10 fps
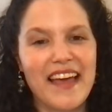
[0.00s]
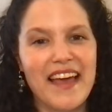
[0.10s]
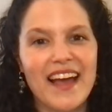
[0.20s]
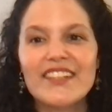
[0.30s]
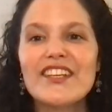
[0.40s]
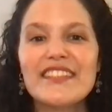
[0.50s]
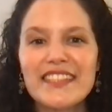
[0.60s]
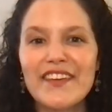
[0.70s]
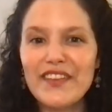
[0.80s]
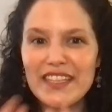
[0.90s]
And just
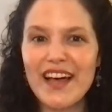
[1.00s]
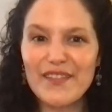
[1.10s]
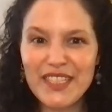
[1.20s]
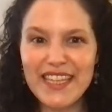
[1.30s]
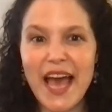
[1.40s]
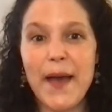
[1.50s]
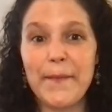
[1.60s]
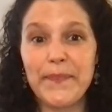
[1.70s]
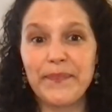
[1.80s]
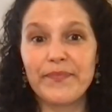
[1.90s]
giving love to
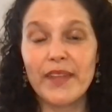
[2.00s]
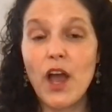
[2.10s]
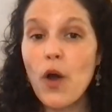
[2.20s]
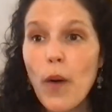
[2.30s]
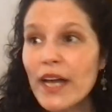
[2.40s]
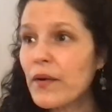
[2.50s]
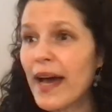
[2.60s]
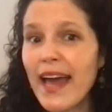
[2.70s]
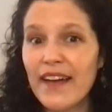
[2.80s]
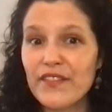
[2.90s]
them. Why do
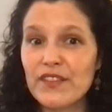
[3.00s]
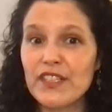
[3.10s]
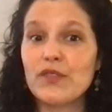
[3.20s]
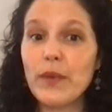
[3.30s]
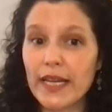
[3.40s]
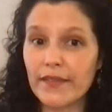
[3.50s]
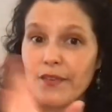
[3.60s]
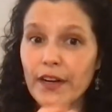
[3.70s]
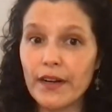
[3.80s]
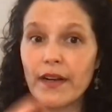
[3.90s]
I have to just wait
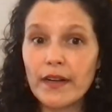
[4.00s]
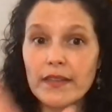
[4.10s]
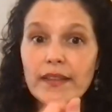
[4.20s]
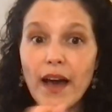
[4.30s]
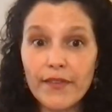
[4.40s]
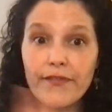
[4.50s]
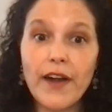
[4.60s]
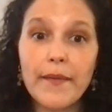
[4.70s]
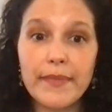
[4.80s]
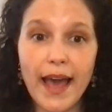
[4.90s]
for love
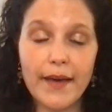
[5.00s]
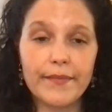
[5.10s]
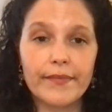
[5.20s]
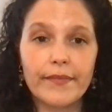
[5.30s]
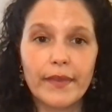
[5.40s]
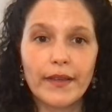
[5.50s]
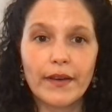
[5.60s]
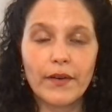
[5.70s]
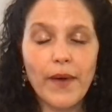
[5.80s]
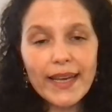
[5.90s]
from them?
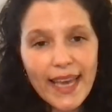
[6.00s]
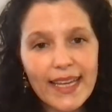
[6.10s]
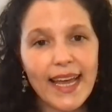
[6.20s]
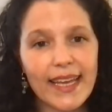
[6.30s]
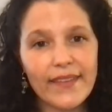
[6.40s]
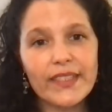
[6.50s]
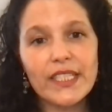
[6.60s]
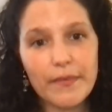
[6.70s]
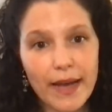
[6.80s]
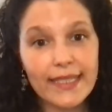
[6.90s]
Why can't I give it
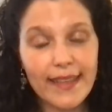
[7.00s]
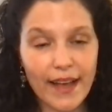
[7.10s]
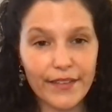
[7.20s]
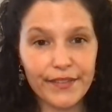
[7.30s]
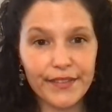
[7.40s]
to myself?